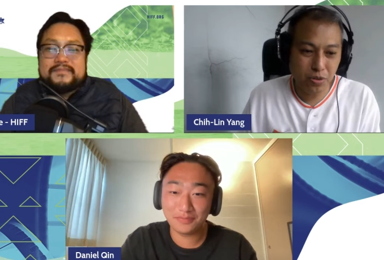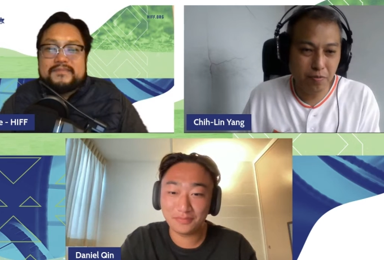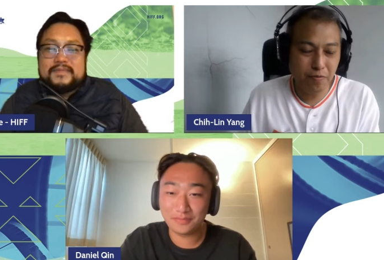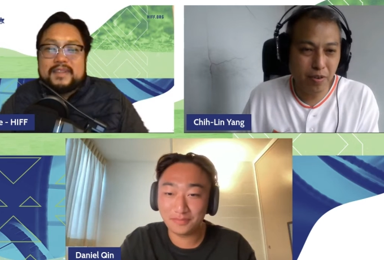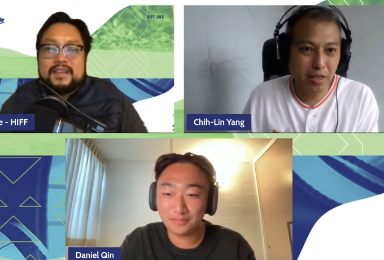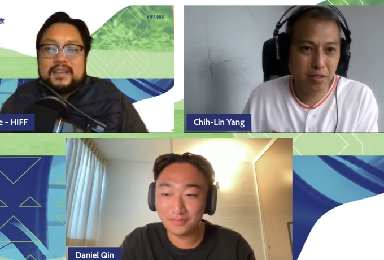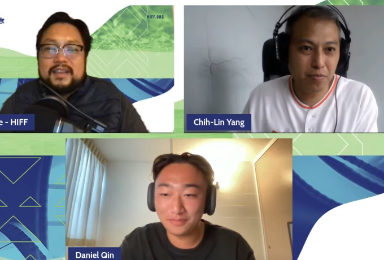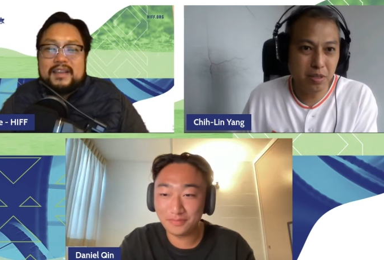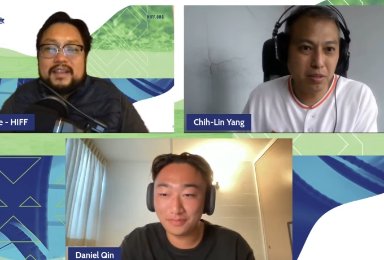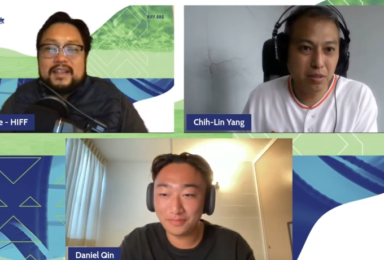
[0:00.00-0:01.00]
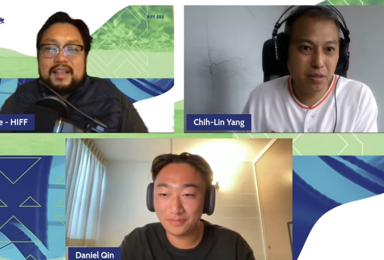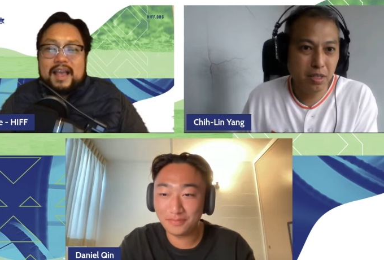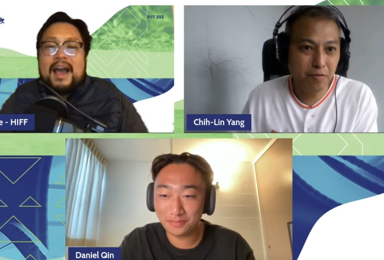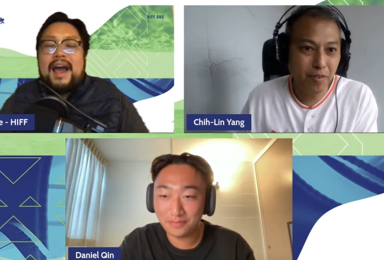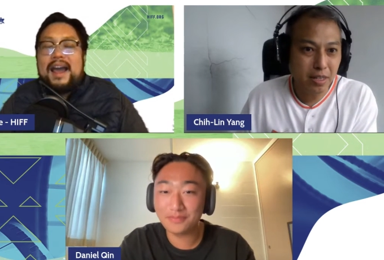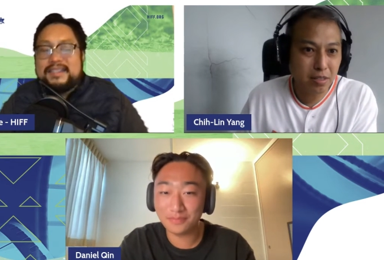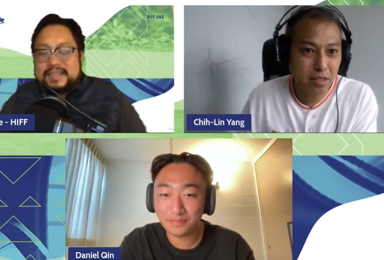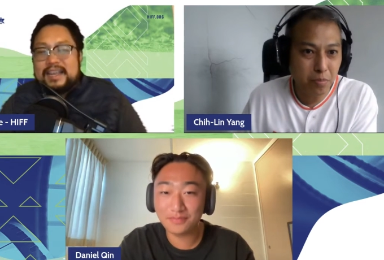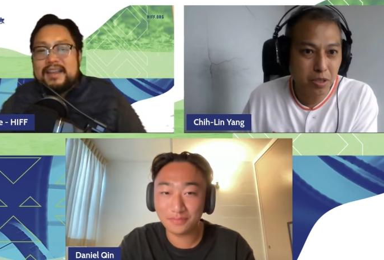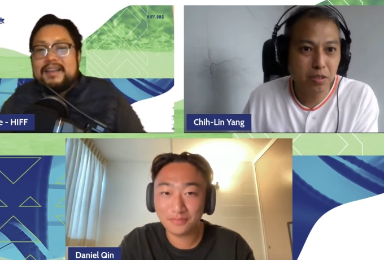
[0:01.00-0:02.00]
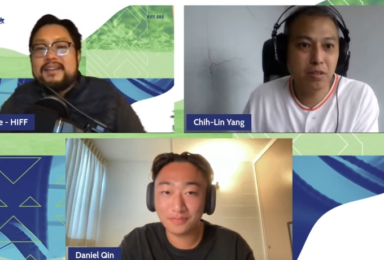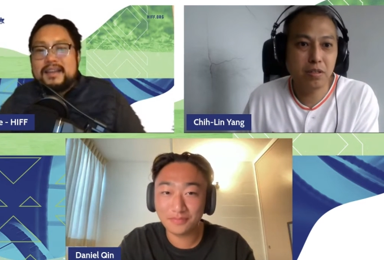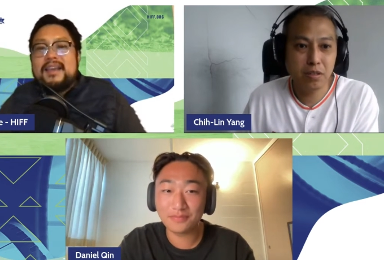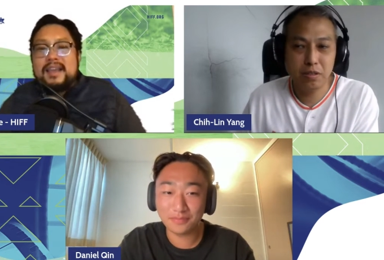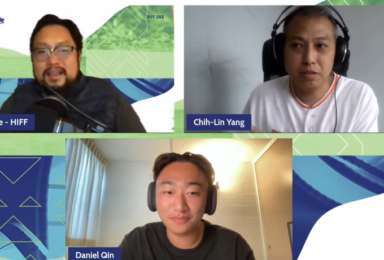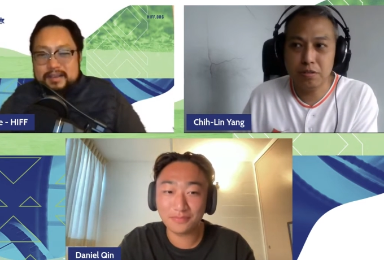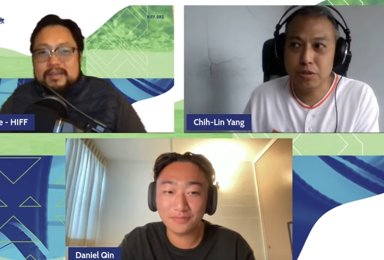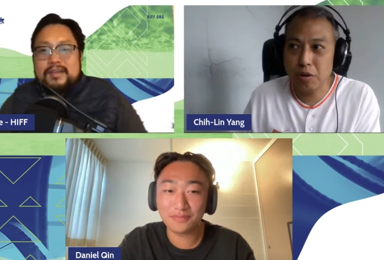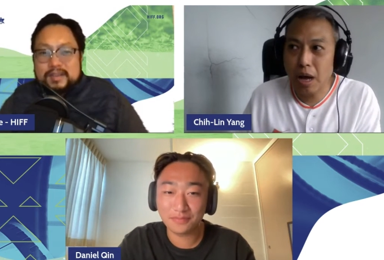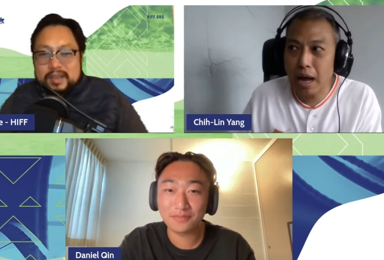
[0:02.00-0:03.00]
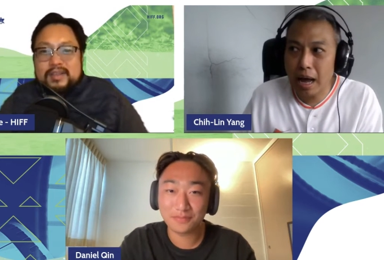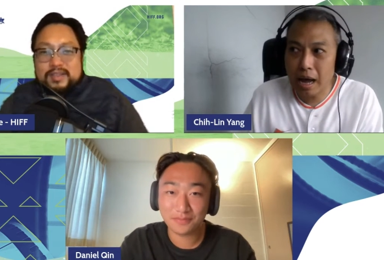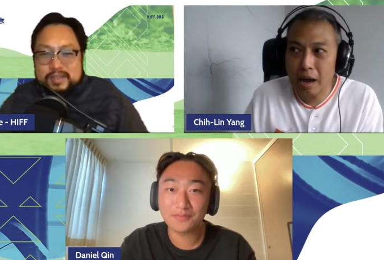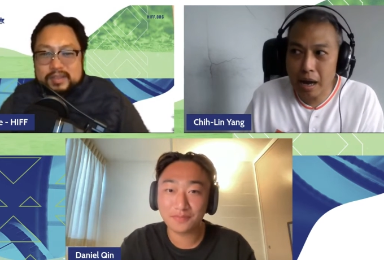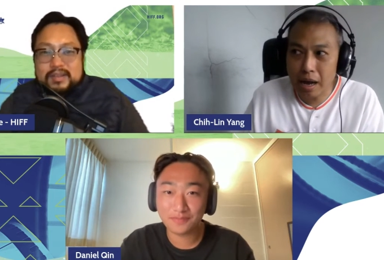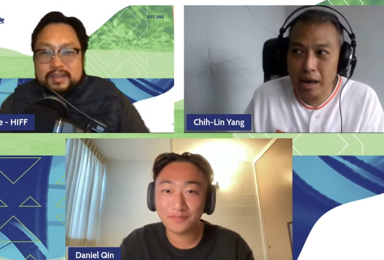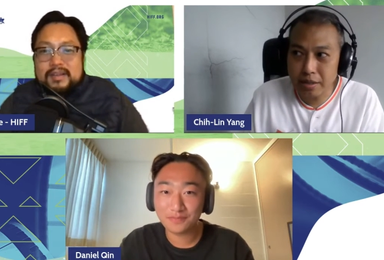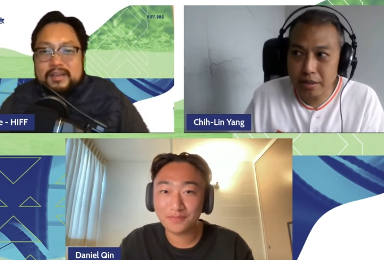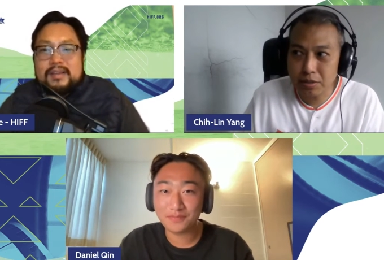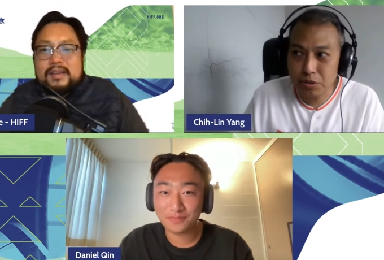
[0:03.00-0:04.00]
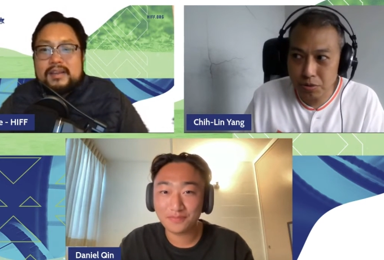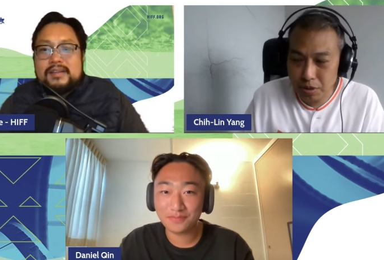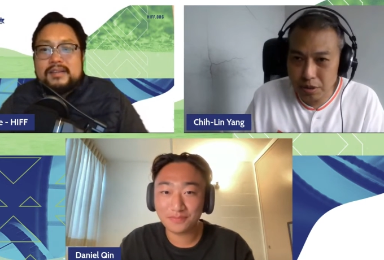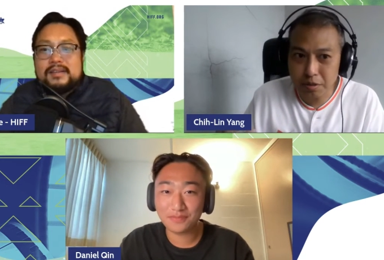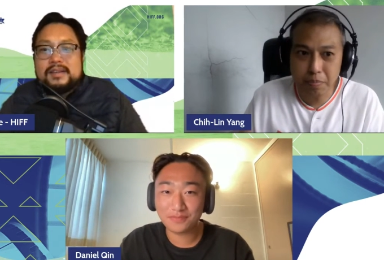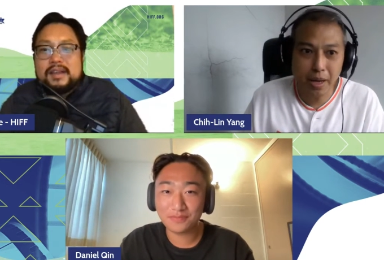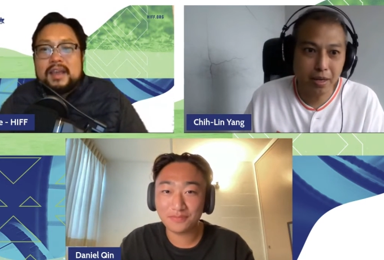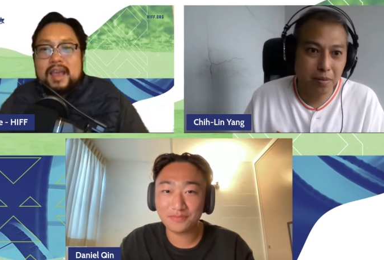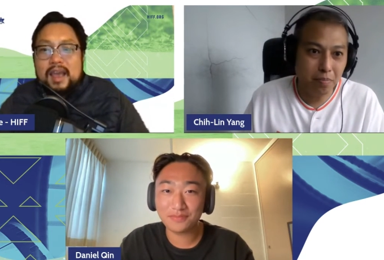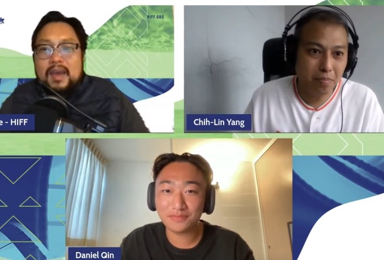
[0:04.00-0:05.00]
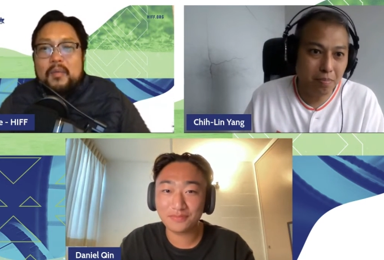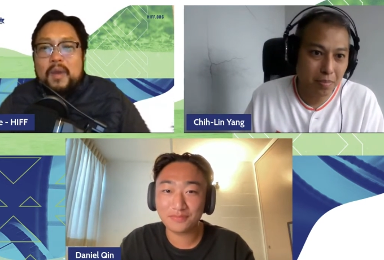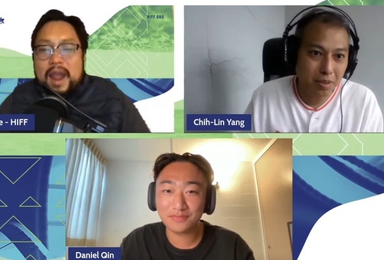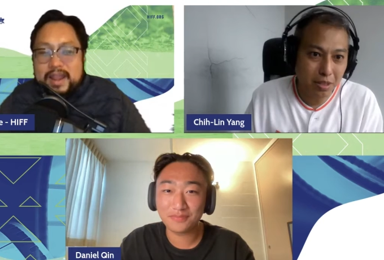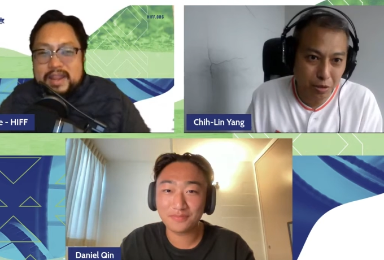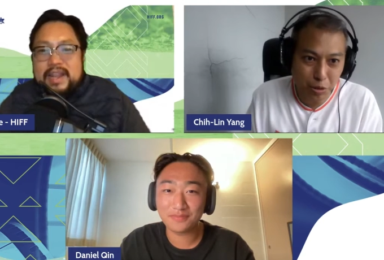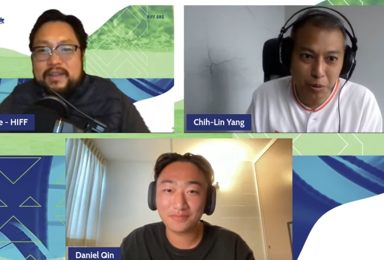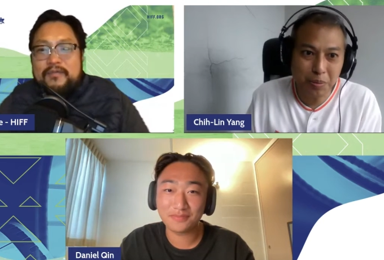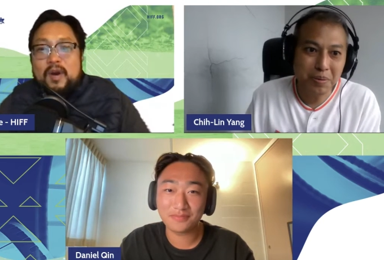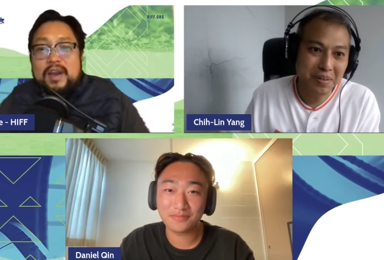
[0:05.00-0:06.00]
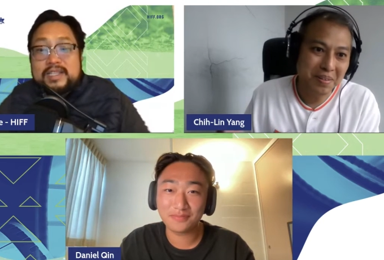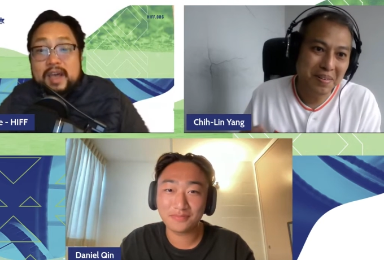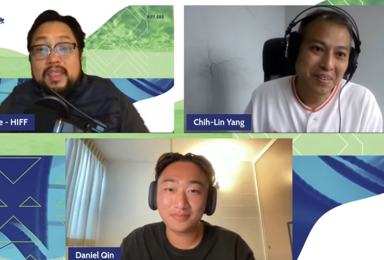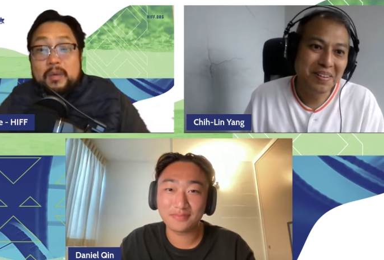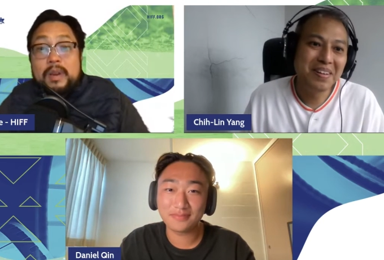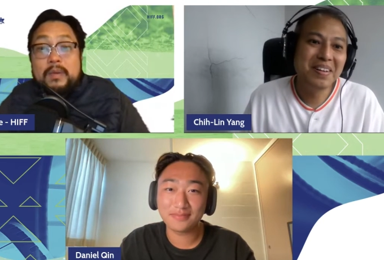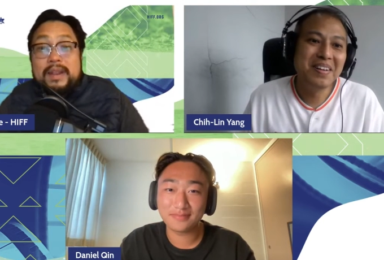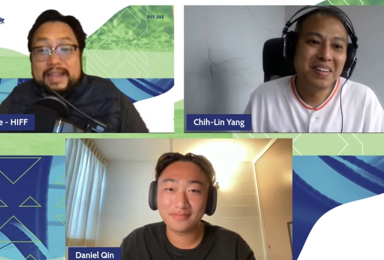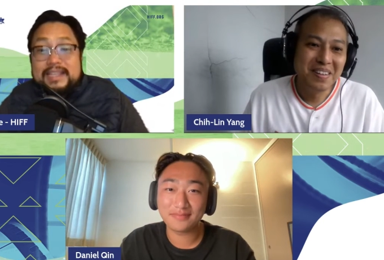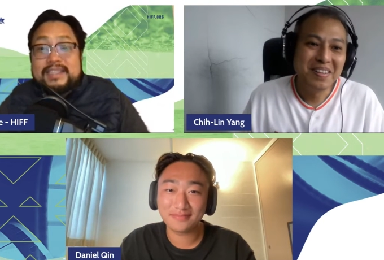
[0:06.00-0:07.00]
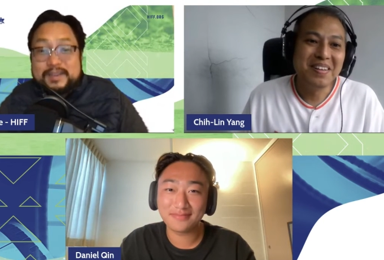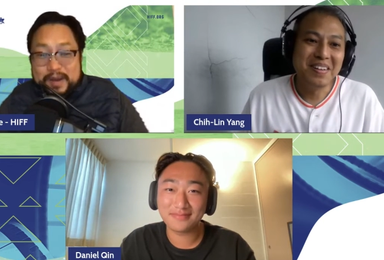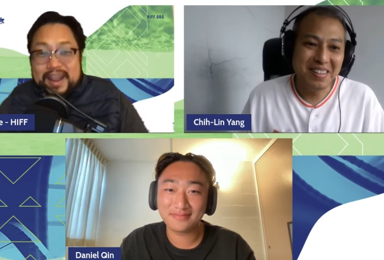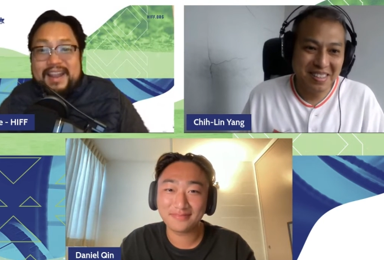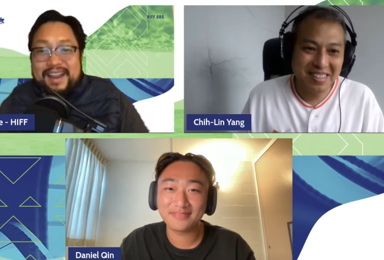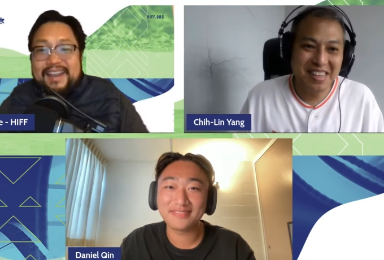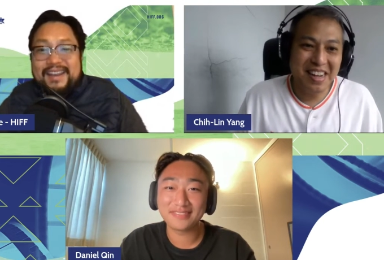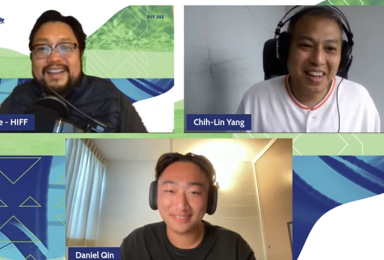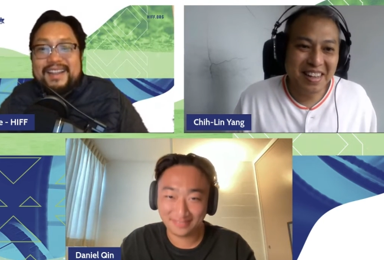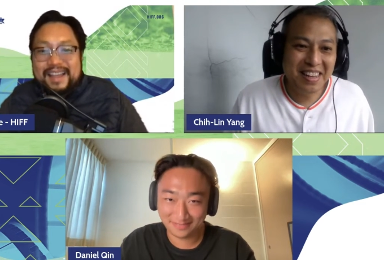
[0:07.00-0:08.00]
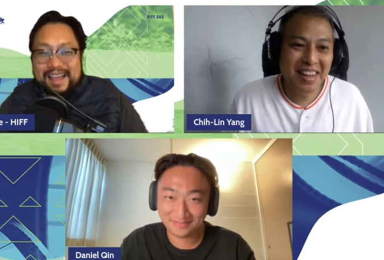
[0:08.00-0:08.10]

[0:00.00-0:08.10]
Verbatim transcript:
Speaker 1: investment investment. Sure. So I, I I need to earn it back and right. You, you need know. to
Speaker 2: focus on the re-release, right? And yeah,